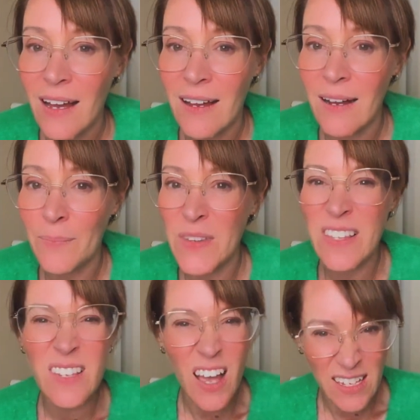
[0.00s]

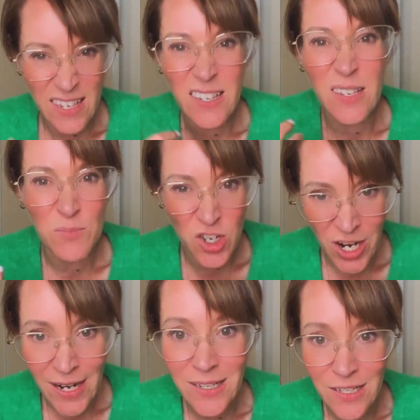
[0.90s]
It's a
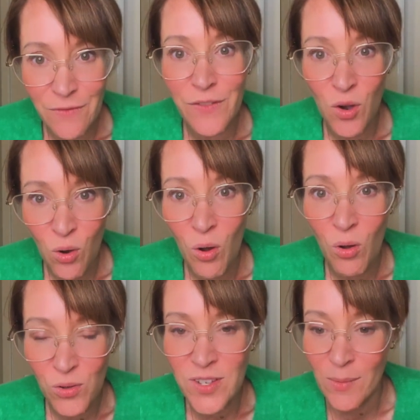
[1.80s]
subjective call.